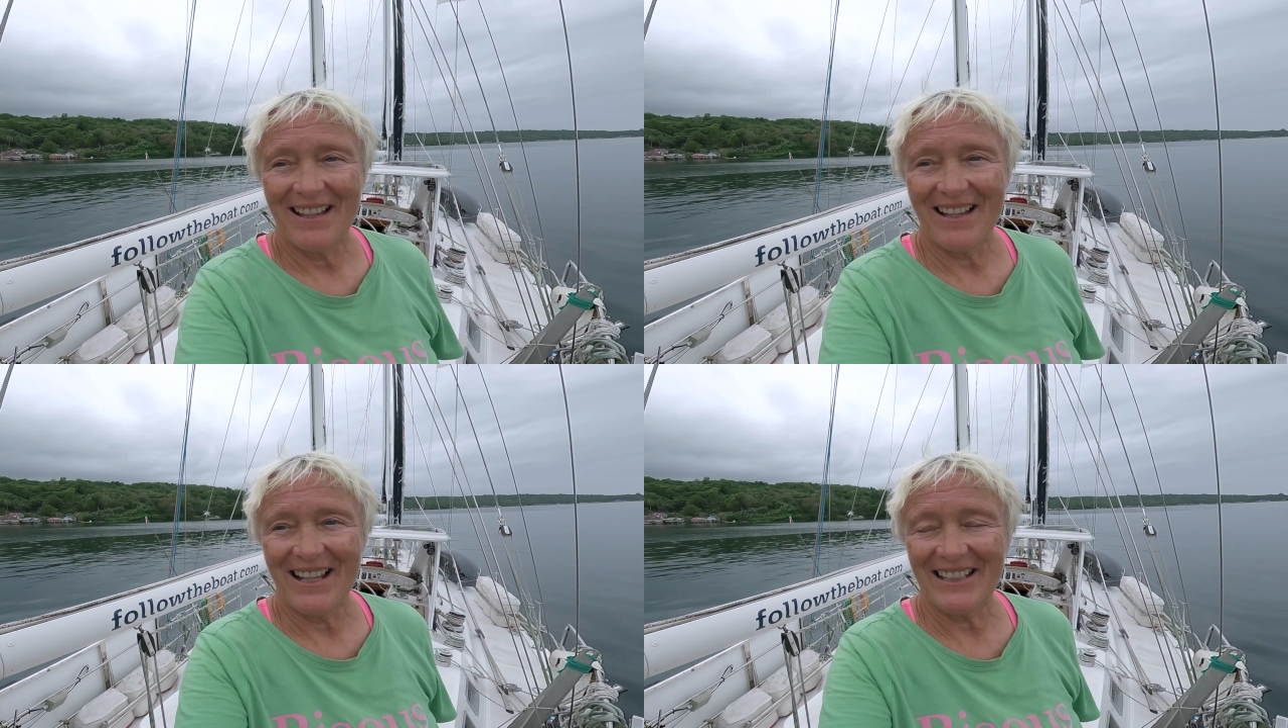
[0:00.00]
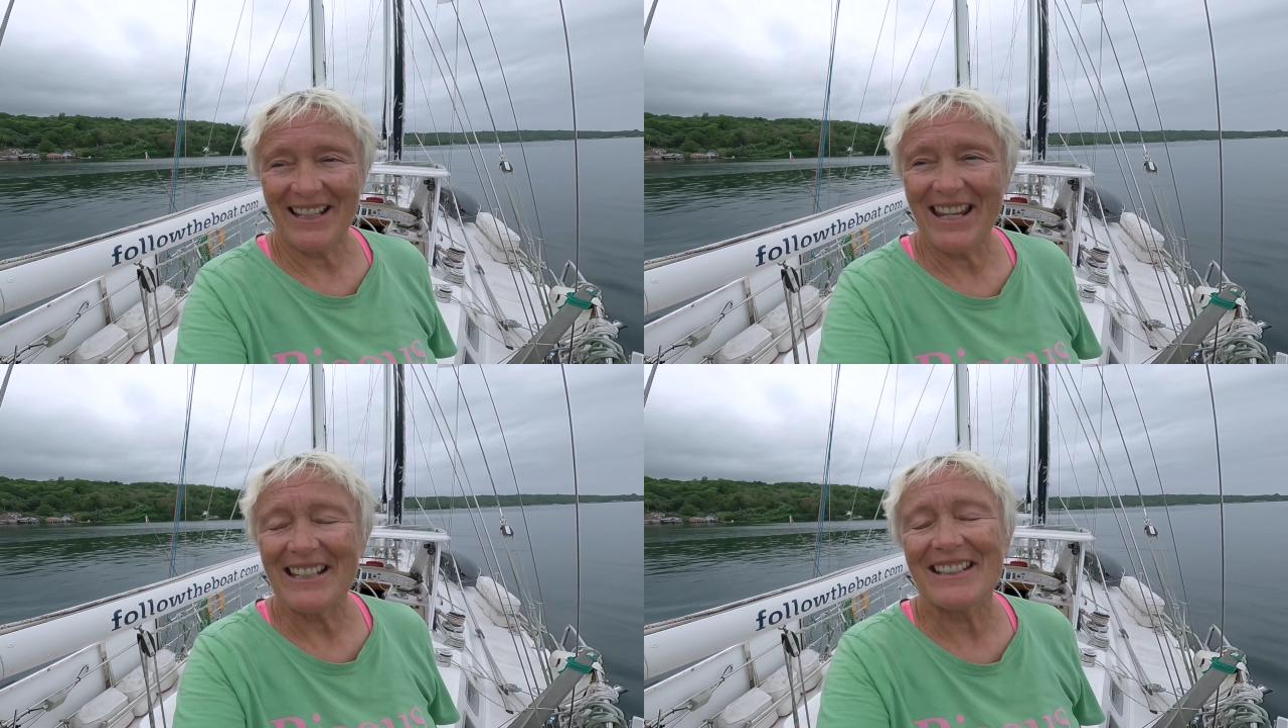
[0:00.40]
Uh, it's,
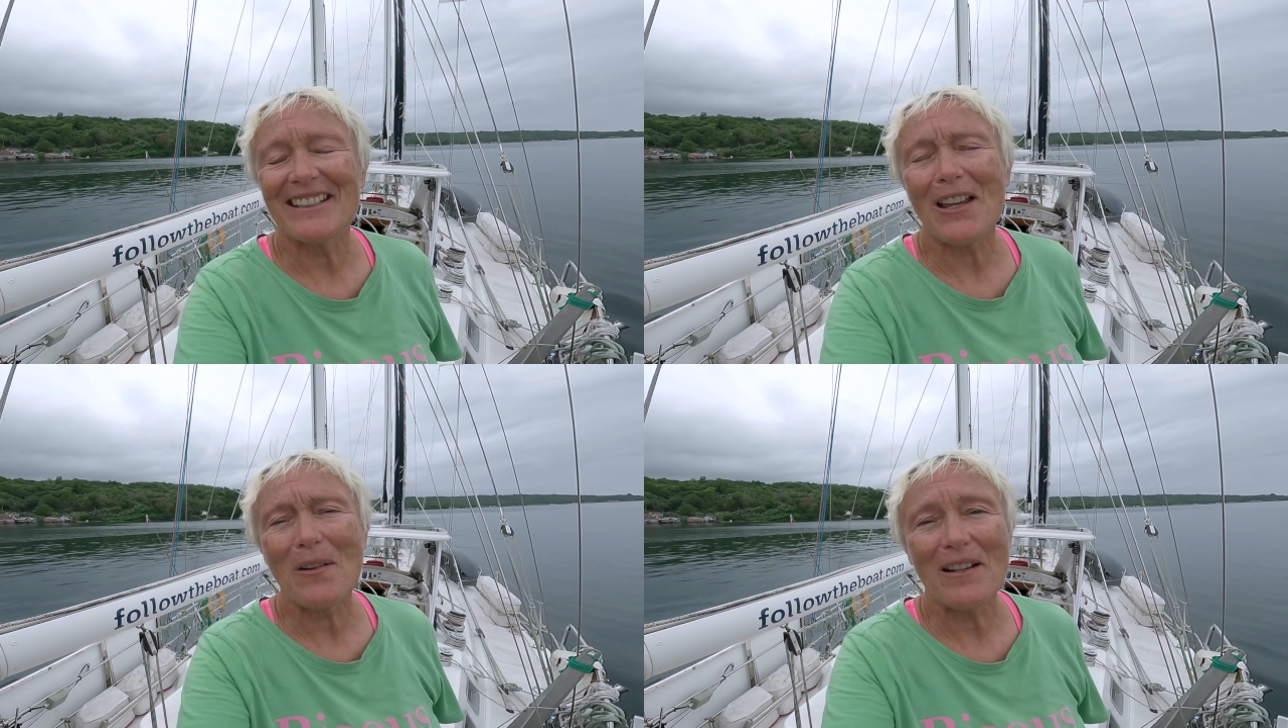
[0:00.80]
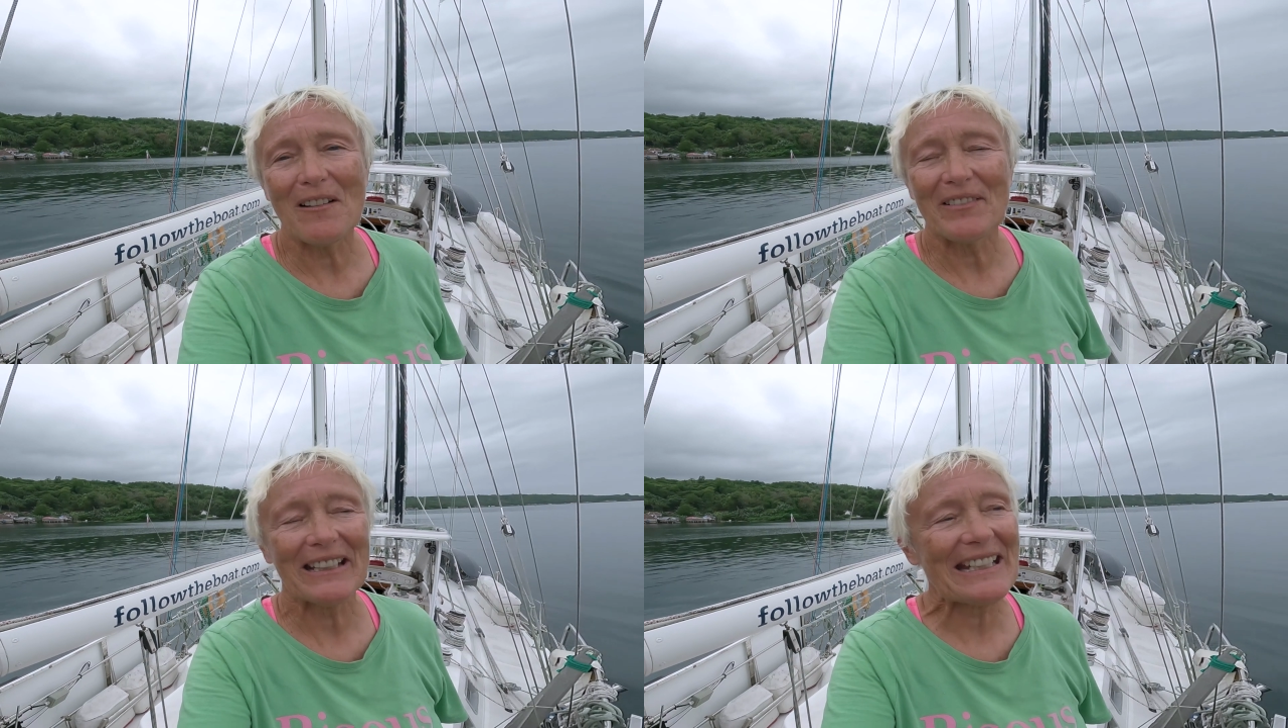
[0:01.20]
it's so
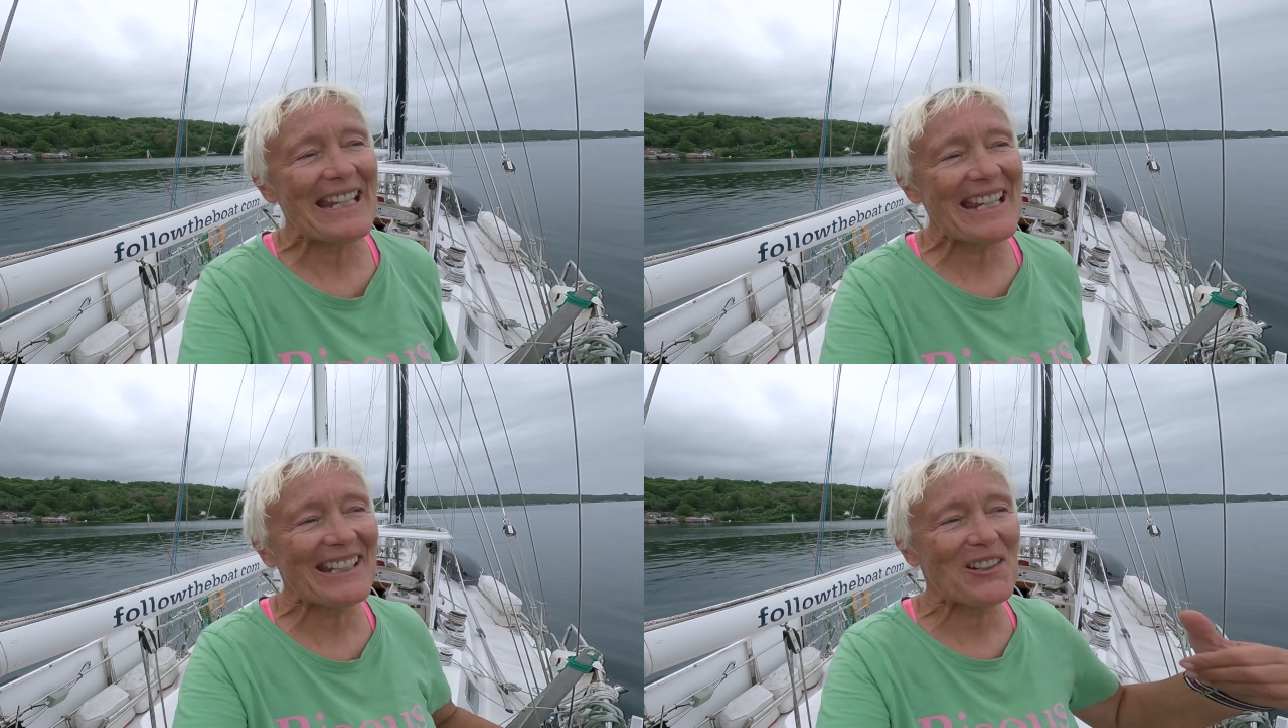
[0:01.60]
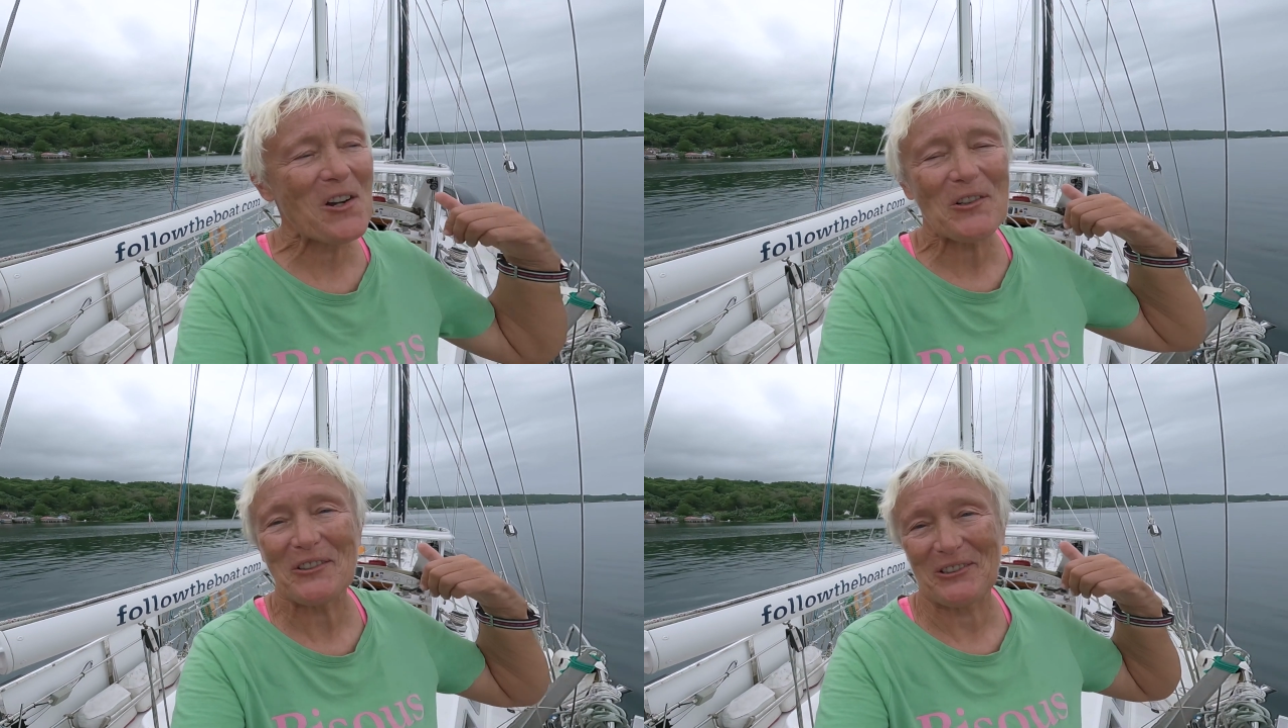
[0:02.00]
lovely. Can hear
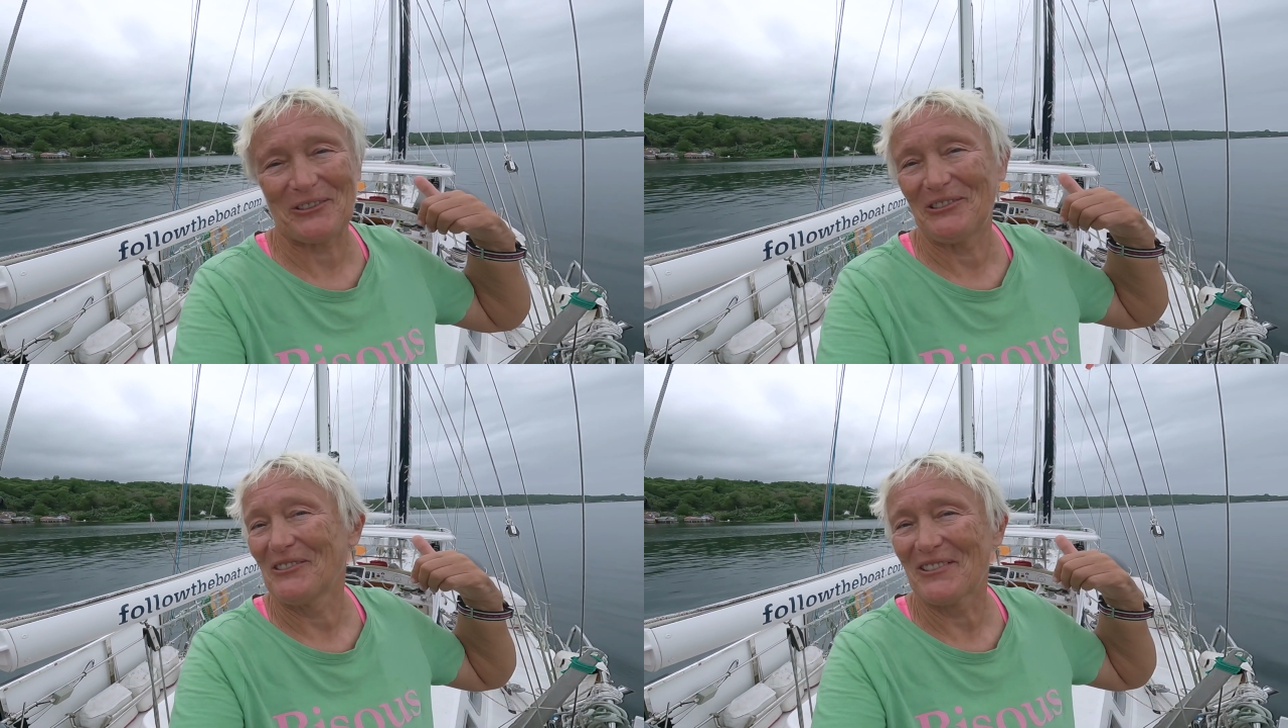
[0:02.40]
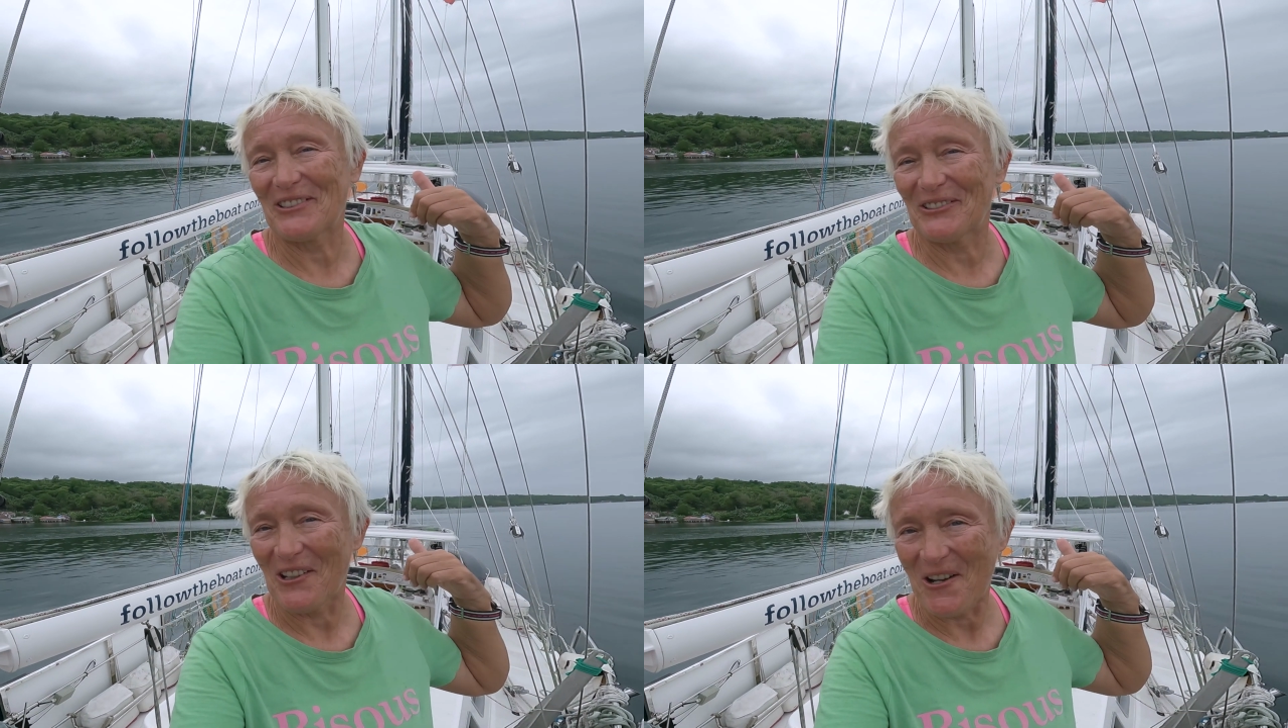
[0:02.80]
cockerels
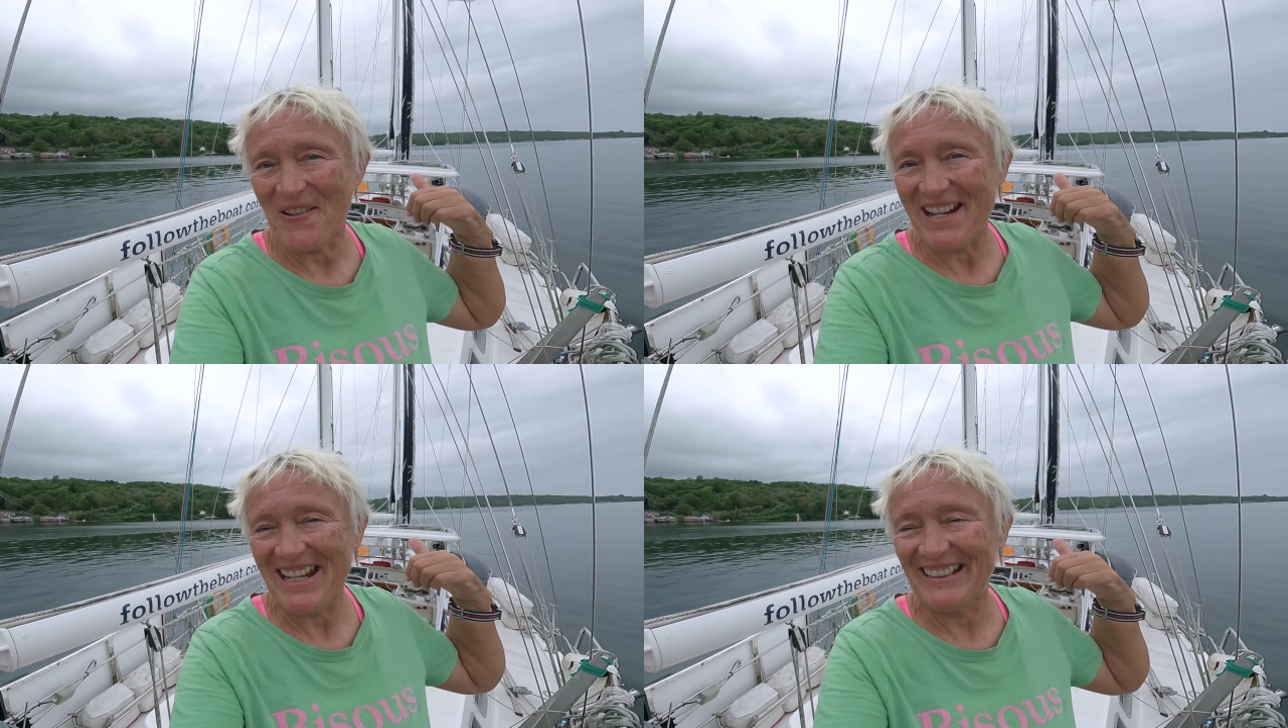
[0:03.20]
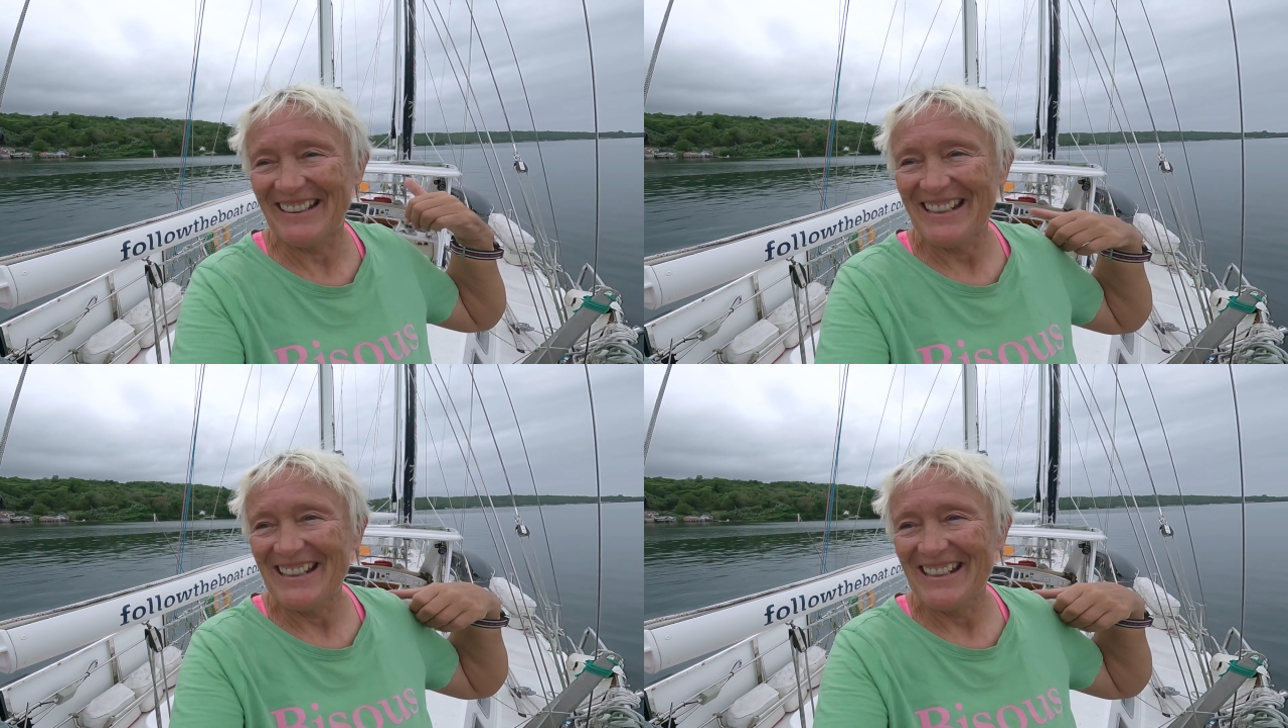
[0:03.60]
crowing,